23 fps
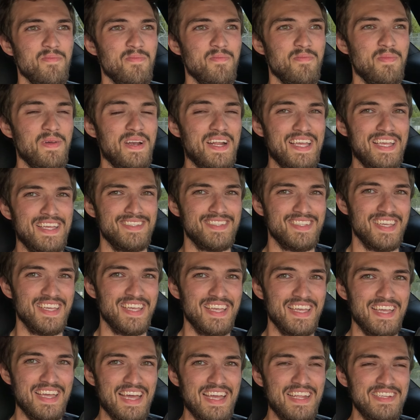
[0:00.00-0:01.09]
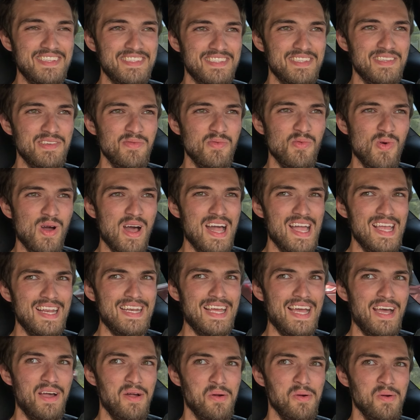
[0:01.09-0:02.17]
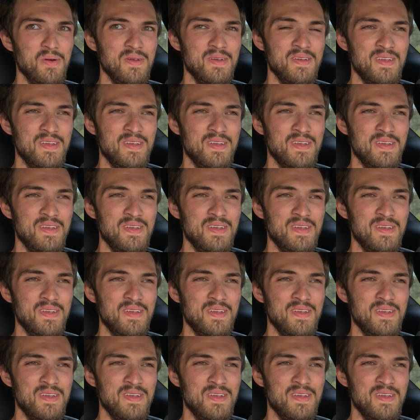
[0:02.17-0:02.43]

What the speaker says: But I guess I can kind of see why now.